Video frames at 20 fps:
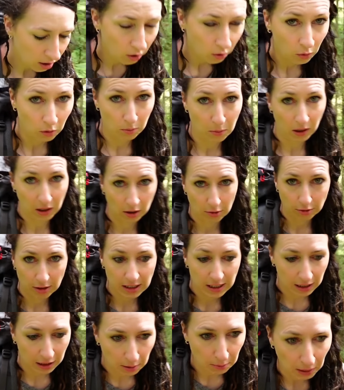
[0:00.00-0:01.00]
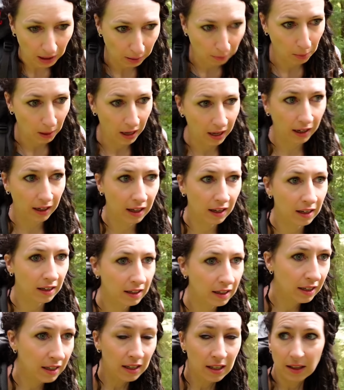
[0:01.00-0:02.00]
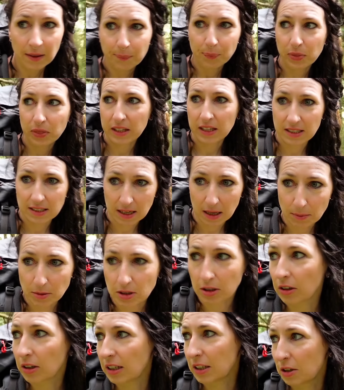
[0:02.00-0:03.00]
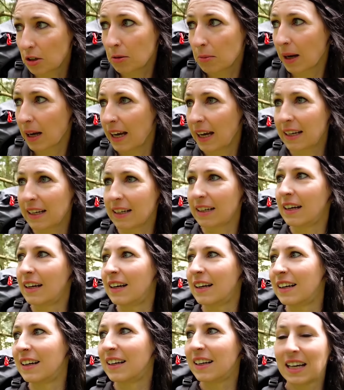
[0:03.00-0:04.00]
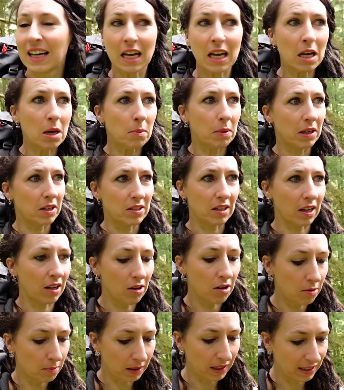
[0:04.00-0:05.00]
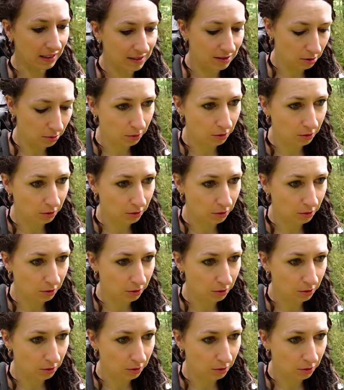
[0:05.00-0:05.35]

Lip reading: with my creaking backpack that is absolutely doing my head in because I can't make it stop